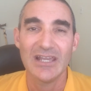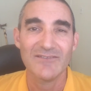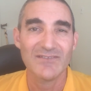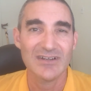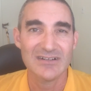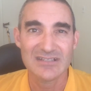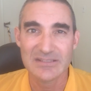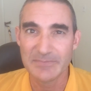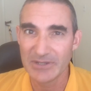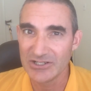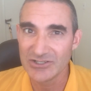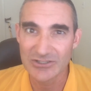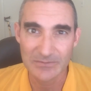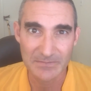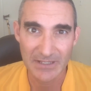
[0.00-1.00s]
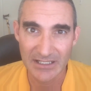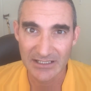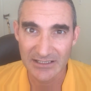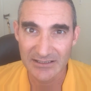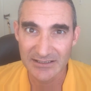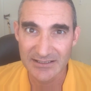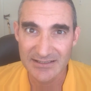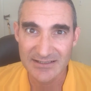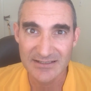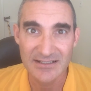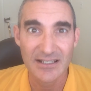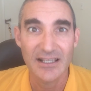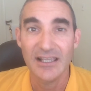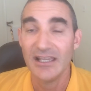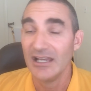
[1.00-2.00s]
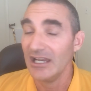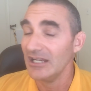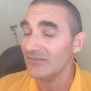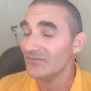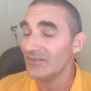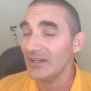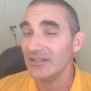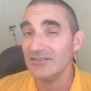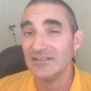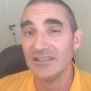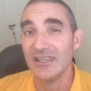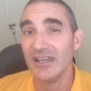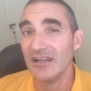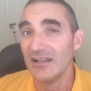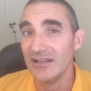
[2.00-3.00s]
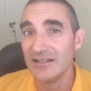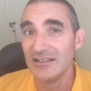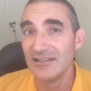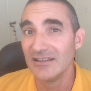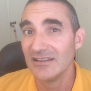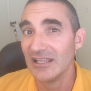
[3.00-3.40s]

I've got a special mailing list. I invite you to get on it.